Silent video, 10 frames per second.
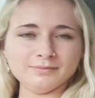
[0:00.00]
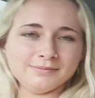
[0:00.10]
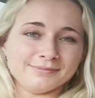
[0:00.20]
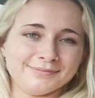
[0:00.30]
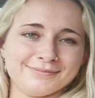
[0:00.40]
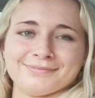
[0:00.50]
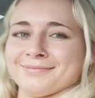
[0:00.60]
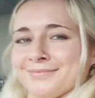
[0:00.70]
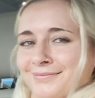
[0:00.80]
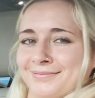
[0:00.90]

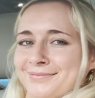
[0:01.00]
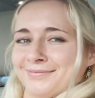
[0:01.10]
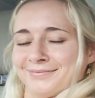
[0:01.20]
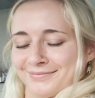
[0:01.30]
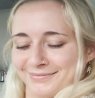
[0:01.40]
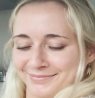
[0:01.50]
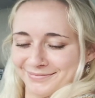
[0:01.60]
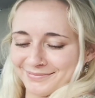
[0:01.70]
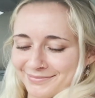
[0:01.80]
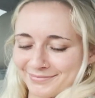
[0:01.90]

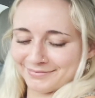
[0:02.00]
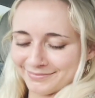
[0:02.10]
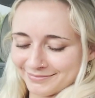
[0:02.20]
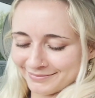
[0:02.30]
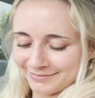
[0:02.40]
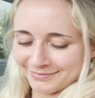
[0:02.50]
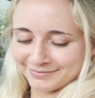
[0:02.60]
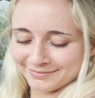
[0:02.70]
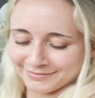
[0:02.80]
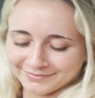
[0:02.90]

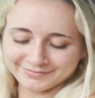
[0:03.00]
[no speech]